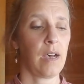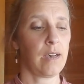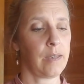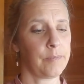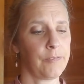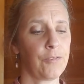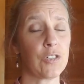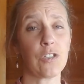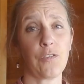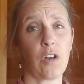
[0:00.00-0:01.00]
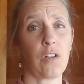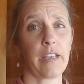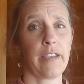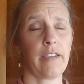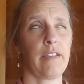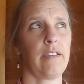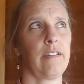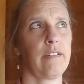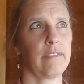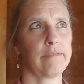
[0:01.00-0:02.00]
um, first of all, a
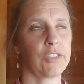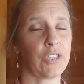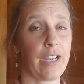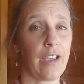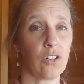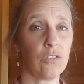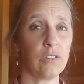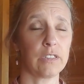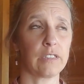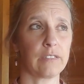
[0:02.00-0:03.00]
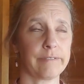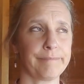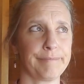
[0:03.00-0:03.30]
channeled